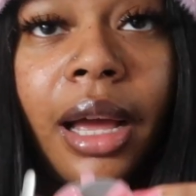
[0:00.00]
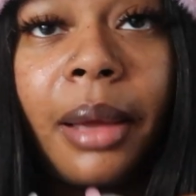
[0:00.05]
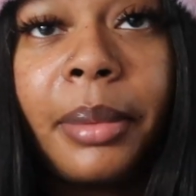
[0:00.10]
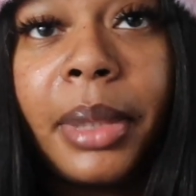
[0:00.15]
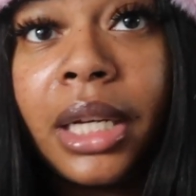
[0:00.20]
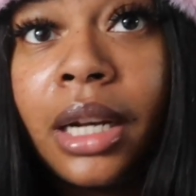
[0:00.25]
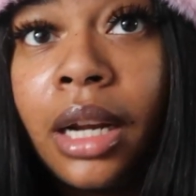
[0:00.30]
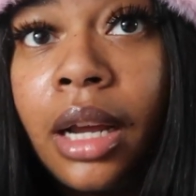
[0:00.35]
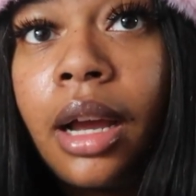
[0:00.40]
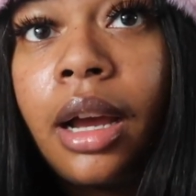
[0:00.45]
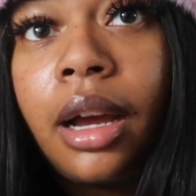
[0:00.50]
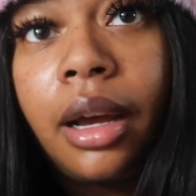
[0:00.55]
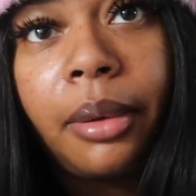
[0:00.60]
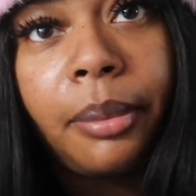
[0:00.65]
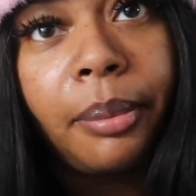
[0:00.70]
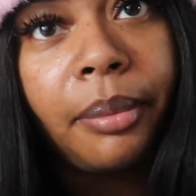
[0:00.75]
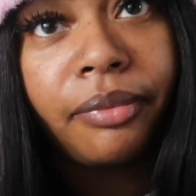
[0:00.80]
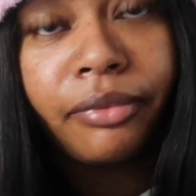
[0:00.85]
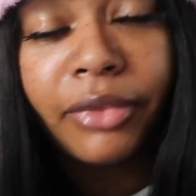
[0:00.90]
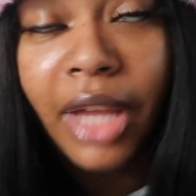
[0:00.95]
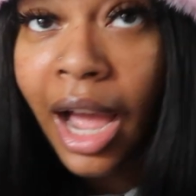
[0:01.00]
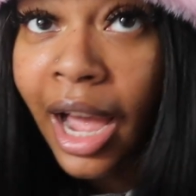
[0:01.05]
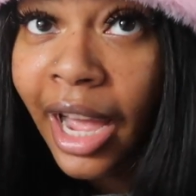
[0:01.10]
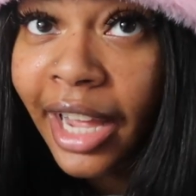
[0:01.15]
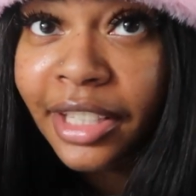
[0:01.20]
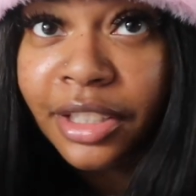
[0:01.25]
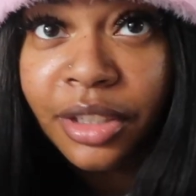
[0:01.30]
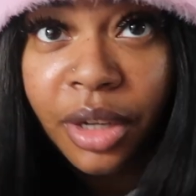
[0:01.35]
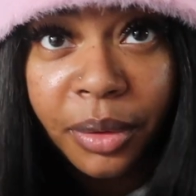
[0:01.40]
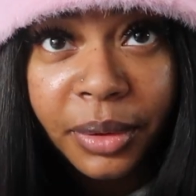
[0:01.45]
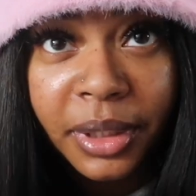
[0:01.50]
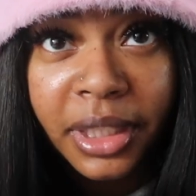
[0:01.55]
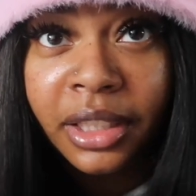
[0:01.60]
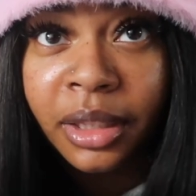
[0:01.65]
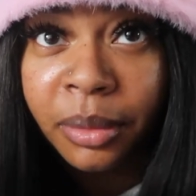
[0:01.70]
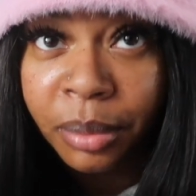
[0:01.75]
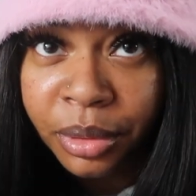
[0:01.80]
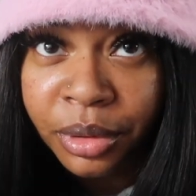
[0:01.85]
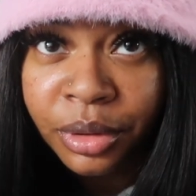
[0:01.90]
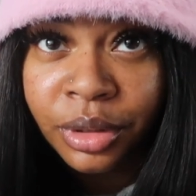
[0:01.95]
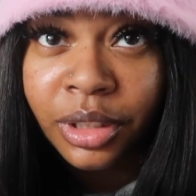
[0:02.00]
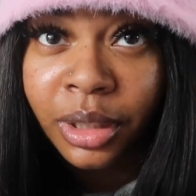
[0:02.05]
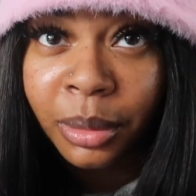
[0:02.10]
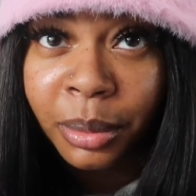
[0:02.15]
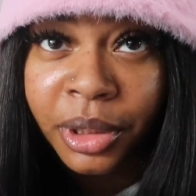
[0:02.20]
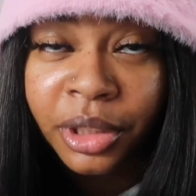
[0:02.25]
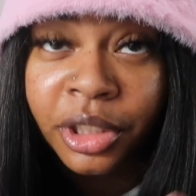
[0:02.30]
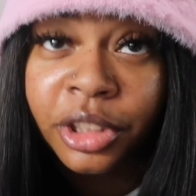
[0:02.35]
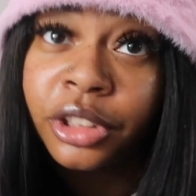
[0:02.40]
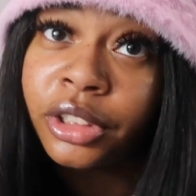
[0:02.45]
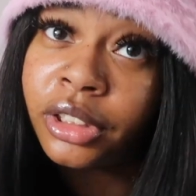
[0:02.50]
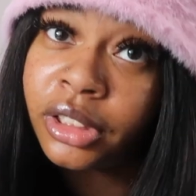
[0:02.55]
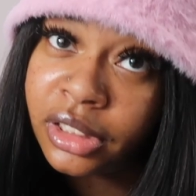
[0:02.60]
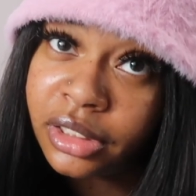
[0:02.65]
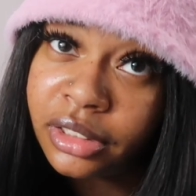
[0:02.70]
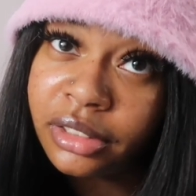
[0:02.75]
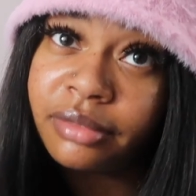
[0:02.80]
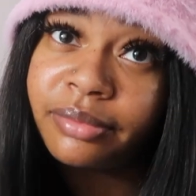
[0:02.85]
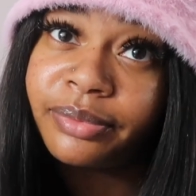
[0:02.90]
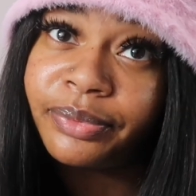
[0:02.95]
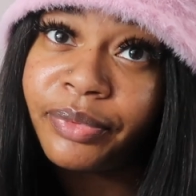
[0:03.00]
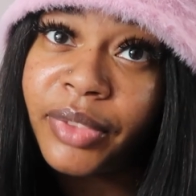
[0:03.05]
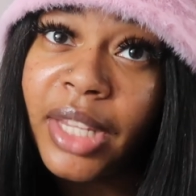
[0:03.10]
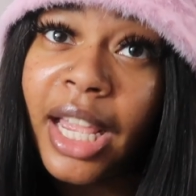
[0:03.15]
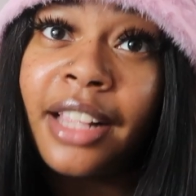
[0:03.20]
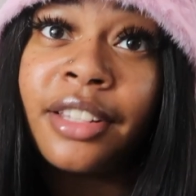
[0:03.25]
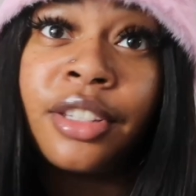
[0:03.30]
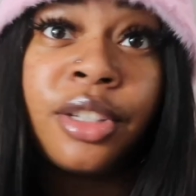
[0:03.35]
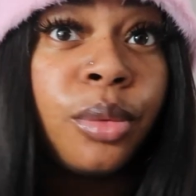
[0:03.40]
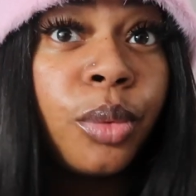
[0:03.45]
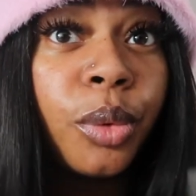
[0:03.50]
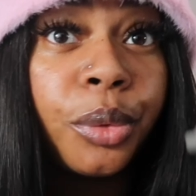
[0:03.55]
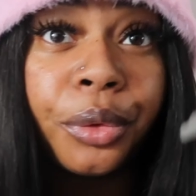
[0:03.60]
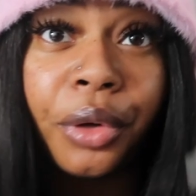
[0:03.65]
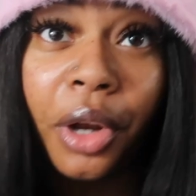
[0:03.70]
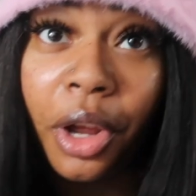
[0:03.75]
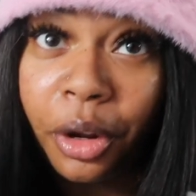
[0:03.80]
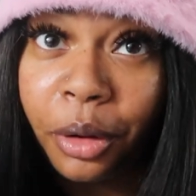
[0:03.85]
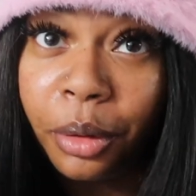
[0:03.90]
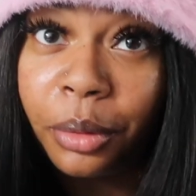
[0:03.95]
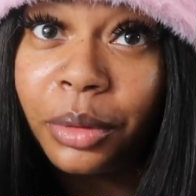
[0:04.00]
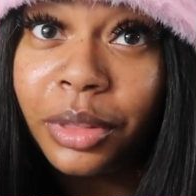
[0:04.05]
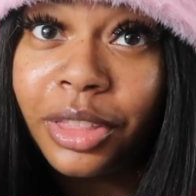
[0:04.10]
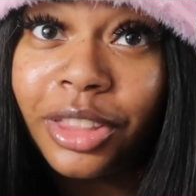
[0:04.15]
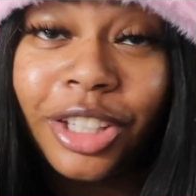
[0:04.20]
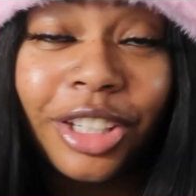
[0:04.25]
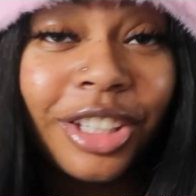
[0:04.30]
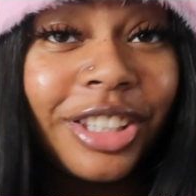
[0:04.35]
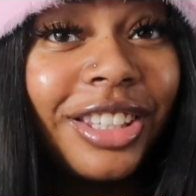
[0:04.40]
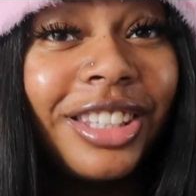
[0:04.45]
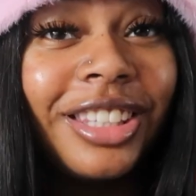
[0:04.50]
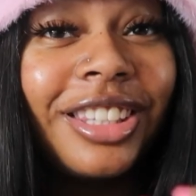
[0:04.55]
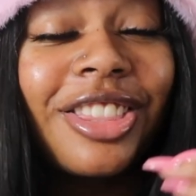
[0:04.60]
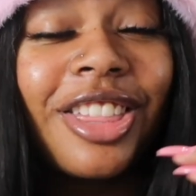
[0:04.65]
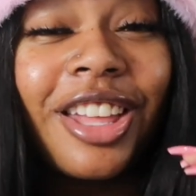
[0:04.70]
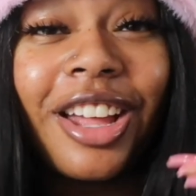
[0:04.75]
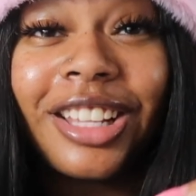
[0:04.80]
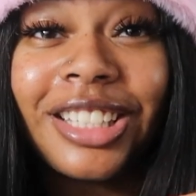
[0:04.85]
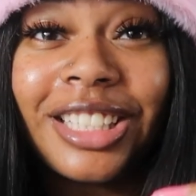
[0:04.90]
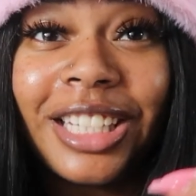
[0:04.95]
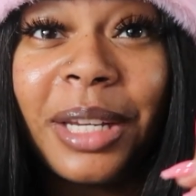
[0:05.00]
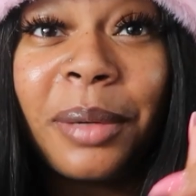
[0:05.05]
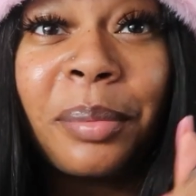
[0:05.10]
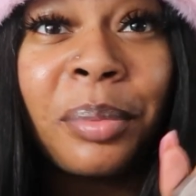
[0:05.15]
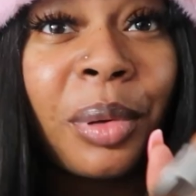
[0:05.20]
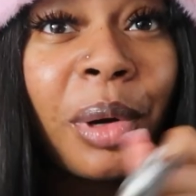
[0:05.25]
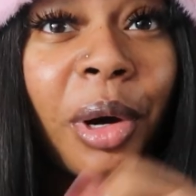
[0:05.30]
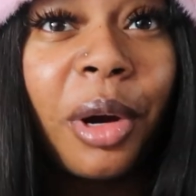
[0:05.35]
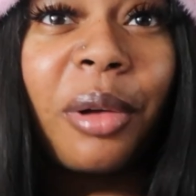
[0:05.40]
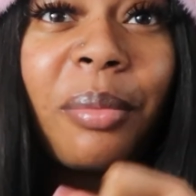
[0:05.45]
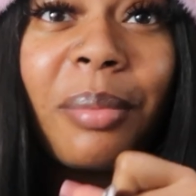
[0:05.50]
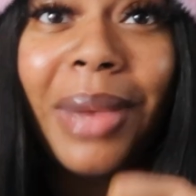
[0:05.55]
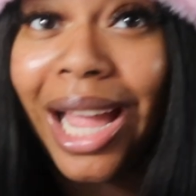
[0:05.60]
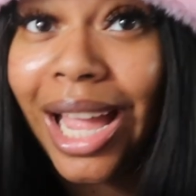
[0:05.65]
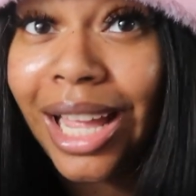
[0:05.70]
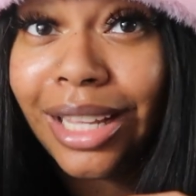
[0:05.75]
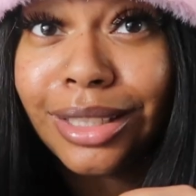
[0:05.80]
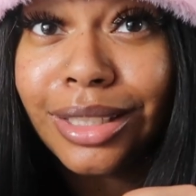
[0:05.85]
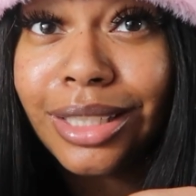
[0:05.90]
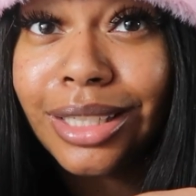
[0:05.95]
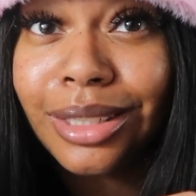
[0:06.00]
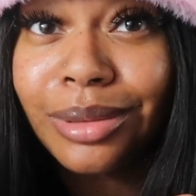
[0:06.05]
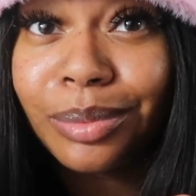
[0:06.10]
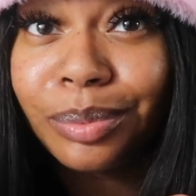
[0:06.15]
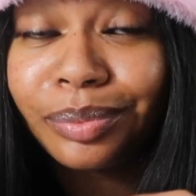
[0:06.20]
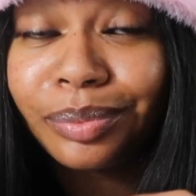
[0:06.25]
I mean, I don't need the booster because, as you all know, the 13 Pro Max